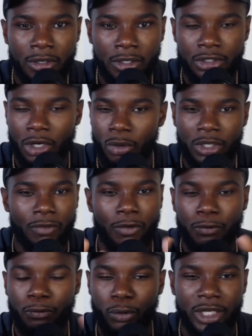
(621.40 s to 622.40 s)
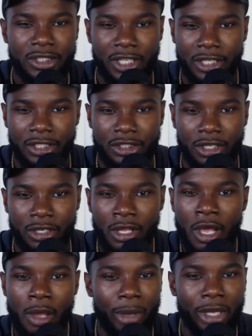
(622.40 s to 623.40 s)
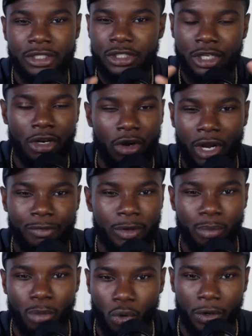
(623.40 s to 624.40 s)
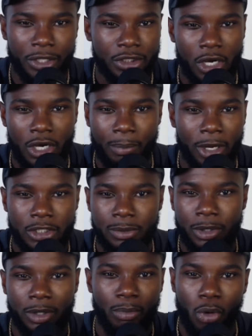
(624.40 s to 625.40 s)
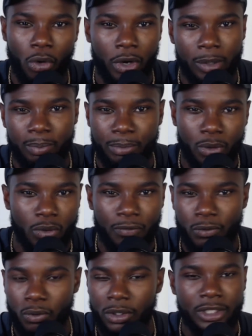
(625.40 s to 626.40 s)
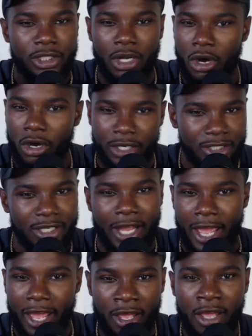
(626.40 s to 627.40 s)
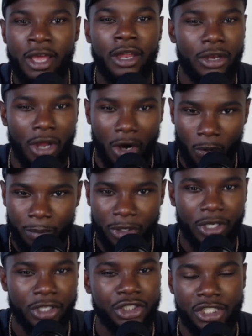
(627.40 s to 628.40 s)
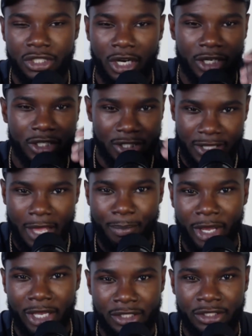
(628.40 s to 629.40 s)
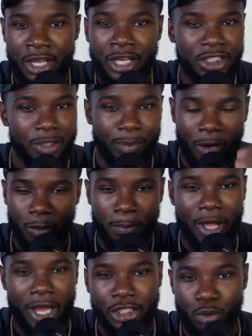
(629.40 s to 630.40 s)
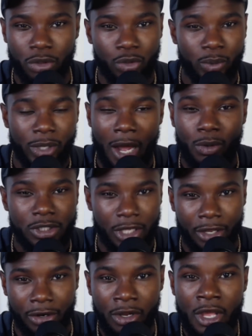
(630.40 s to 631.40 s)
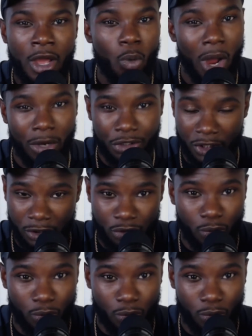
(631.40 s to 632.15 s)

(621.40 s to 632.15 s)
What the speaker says: Don't give her free attention, messaging her every morning, talking about some good morning, beautiful, this and all this and that. No, because she's going to see that message. She may reply 2 or 3 hours later while she's